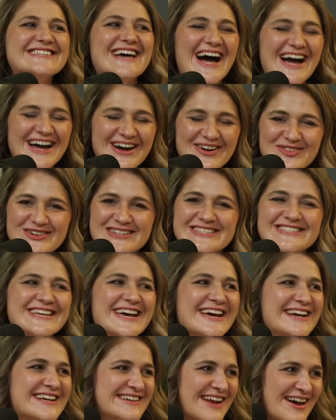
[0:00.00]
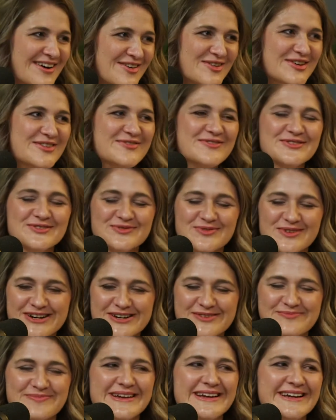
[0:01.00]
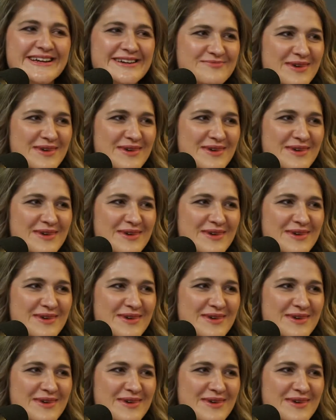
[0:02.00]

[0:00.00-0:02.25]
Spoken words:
I always take note of who's wearing pink in